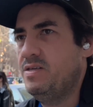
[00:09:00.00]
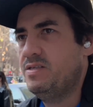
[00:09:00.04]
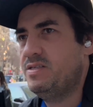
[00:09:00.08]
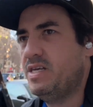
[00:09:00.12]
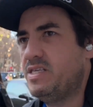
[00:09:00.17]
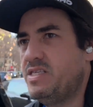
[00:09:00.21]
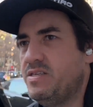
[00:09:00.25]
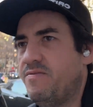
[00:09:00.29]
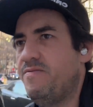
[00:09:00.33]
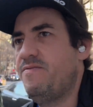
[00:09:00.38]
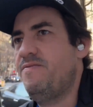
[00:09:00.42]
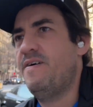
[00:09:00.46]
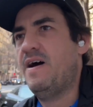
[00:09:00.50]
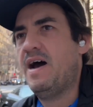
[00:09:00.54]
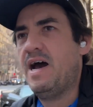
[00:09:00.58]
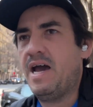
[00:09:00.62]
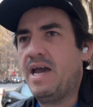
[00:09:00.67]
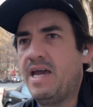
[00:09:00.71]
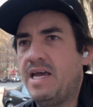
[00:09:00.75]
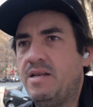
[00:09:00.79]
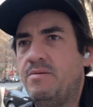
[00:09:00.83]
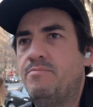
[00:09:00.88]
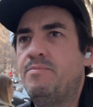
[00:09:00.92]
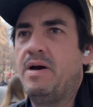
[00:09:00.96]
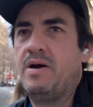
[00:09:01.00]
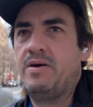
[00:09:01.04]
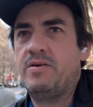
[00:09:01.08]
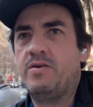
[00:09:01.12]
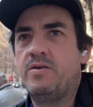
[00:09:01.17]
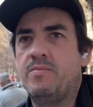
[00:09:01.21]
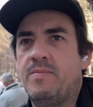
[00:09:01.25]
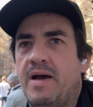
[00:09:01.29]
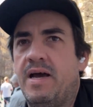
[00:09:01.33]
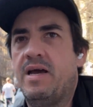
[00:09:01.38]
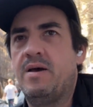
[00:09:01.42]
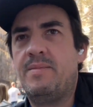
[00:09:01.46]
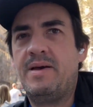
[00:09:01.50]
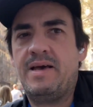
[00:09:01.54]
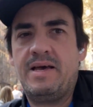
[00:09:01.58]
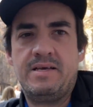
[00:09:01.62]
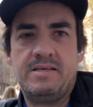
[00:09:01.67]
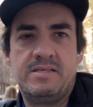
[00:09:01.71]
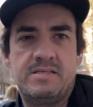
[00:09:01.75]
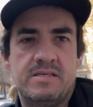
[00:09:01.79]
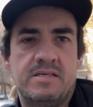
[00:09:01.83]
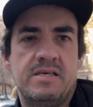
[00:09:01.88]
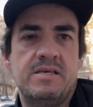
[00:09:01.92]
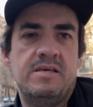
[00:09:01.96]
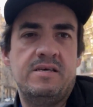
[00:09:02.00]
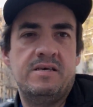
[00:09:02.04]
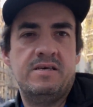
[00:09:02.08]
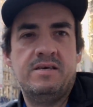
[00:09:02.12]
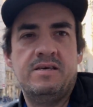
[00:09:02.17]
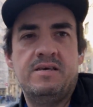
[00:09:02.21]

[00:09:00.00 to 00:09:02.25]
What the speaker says: such a fine powdered biomass,